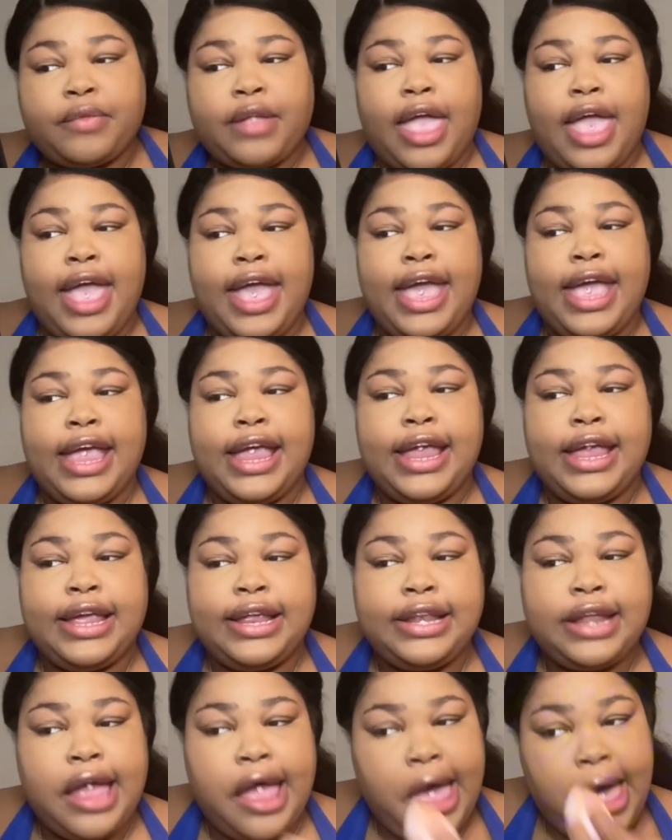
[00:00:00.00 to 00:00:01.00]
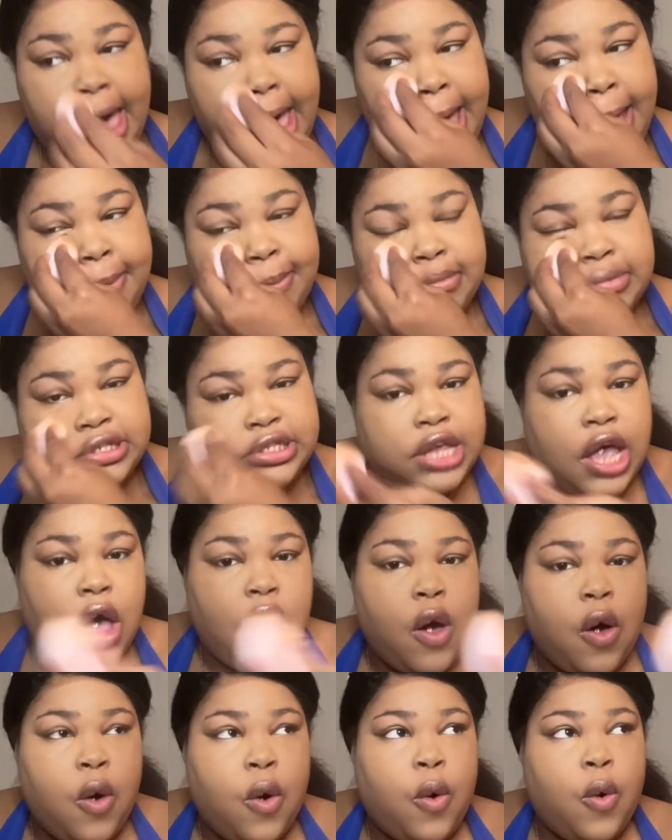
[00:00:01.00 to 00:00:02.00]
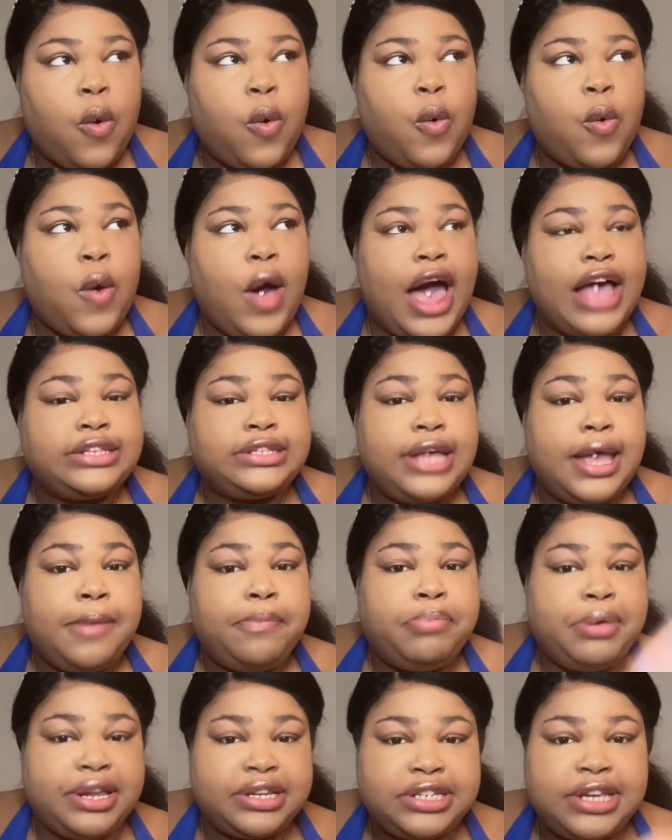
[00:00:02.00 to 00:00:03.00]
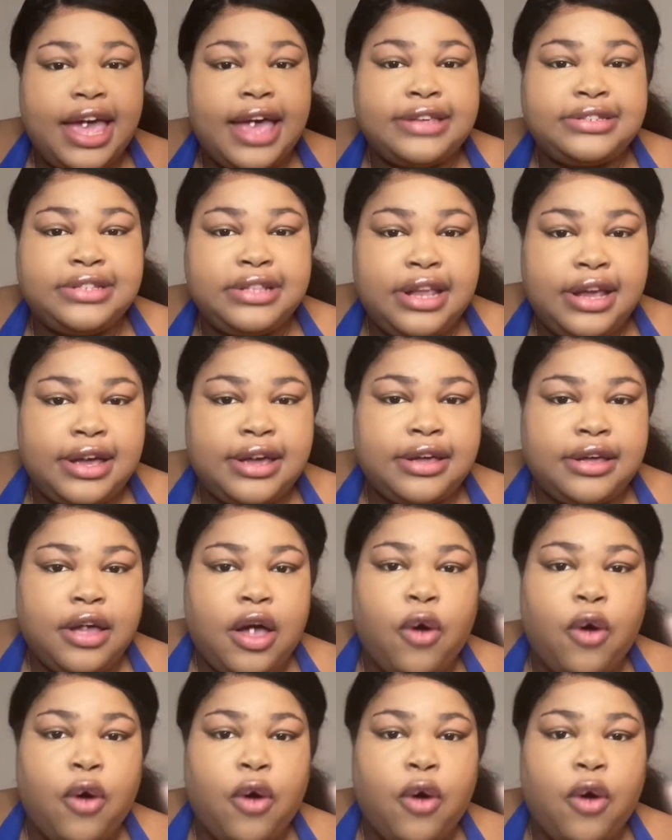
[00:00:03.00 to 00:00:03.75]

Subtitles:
And, so I said, bitch ass nigga.